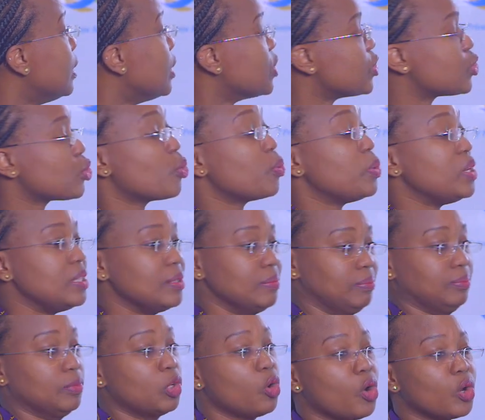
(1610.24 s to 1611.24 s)
So we
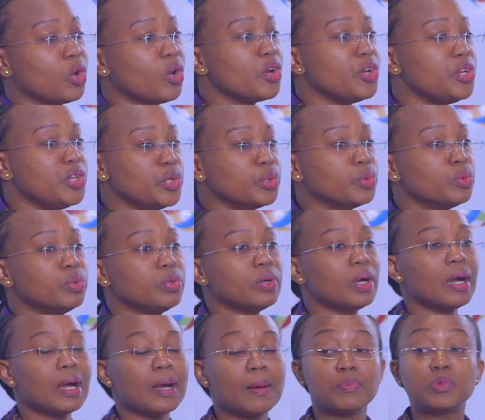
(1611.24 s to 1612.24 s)
call on you
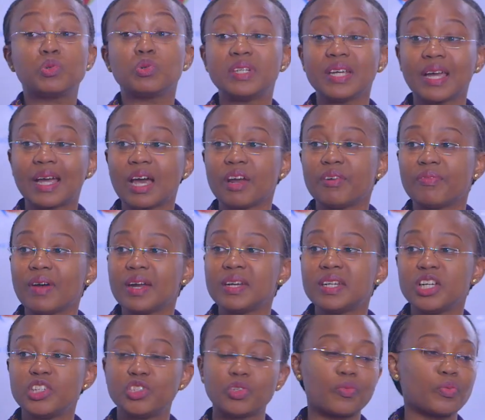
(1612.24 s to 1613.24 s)
to take
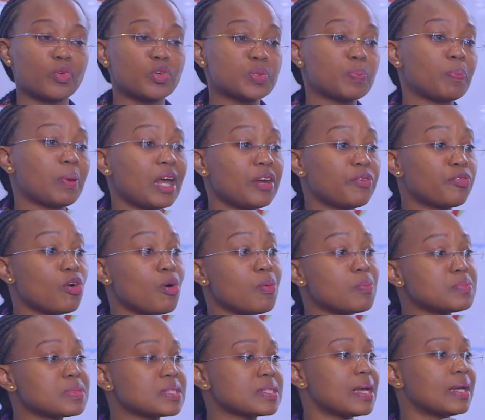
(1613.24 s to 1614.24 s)
advantage of those
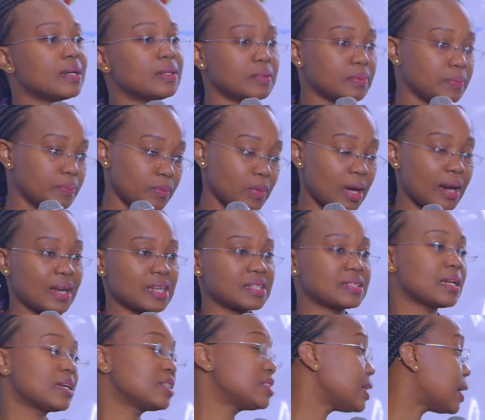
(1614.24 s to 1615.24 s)
platforms, and
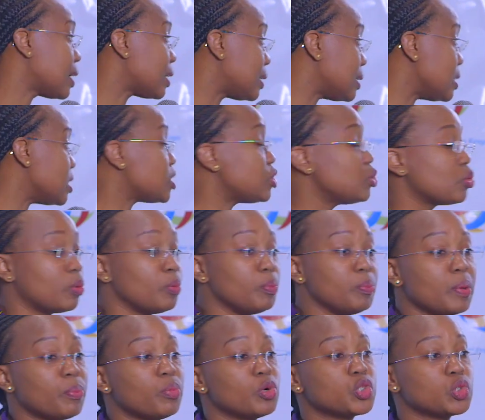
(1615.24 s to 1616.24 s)
Anastasia, at least you will
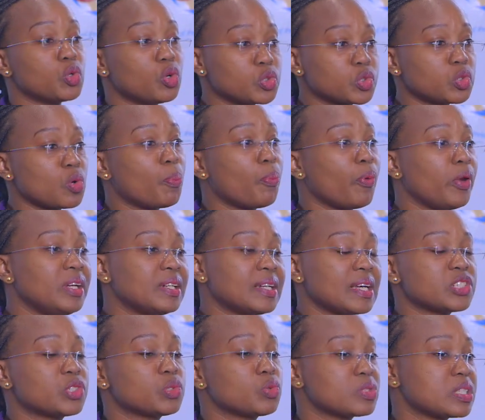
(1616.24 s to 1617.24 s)
be able to also point
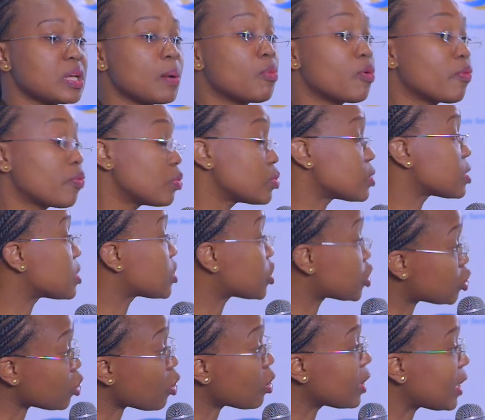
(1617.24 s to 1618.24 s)
us to some of those
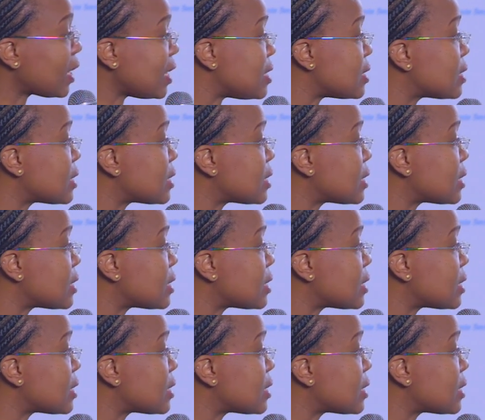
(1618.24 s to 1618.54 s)
strong case